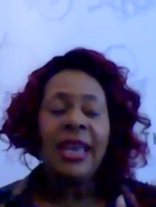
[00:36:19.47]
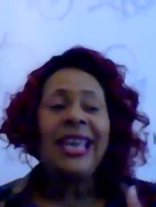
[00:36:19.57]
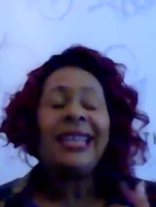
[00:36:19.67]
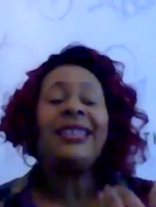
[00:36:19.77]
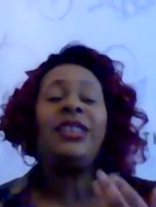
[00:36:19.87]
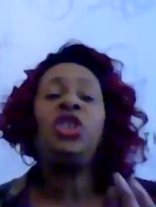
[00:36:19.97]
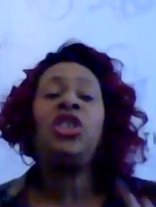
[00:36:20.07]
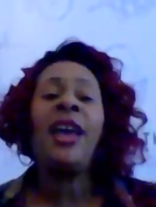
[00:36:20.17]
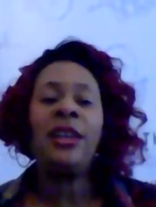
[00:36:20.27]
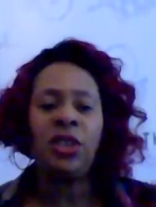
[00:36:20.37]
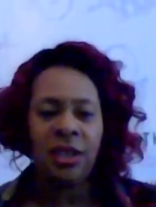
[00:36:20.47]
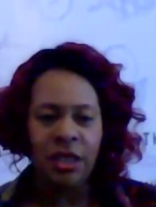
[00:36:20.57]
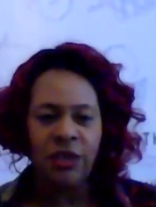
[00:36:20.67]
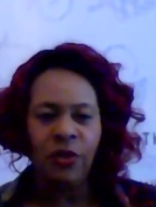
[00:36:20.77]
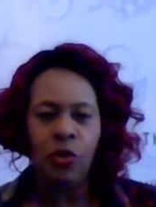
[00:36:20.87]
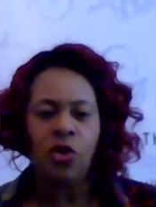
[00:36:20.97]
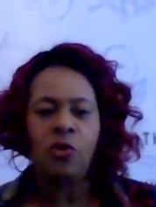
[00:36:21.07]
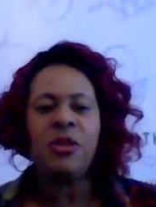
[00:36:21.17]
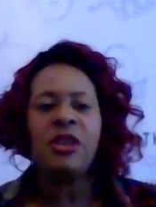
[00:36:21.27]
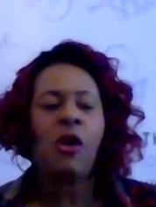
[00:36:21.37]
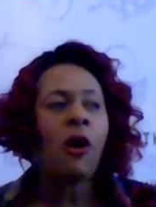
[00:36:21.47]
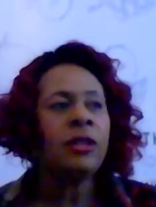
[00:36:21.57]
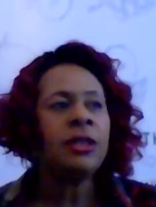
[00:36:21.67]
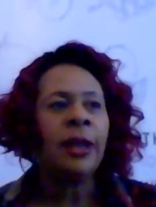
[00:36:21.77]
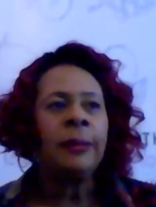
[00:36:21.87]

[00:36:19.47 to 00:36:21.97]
is to change things for you, because